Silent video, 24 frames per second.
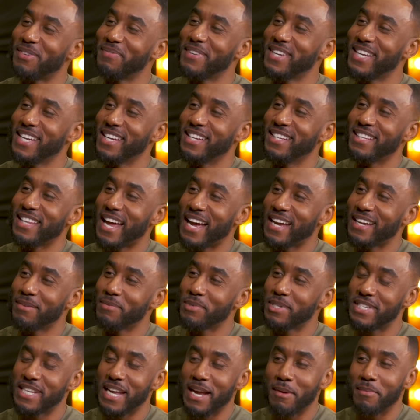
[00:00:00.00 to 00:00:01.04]
what I mean? Like, it
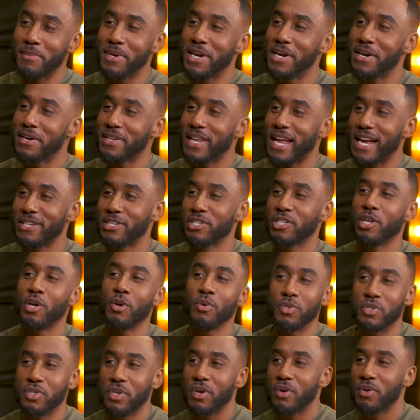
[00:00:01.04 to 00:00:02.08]
was damn near like slow
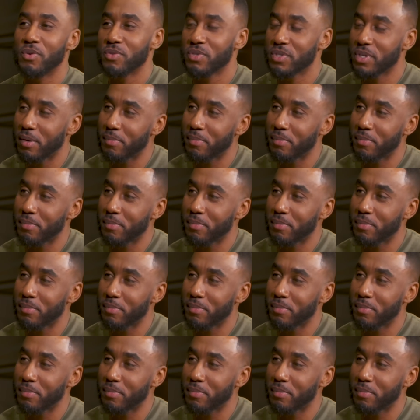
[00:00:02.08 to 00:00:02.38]
songs